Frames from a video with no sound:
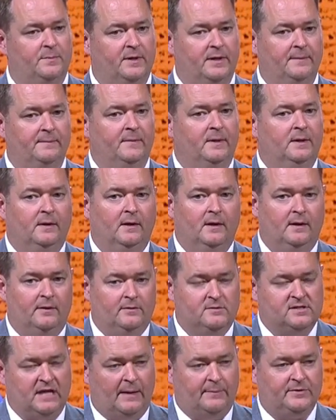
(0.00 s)
but
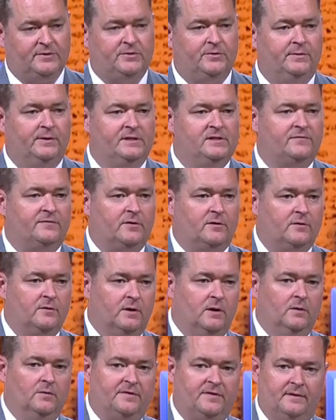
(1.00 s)
there's opportunities for
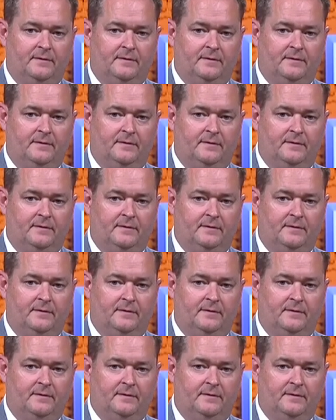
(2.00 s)
growth.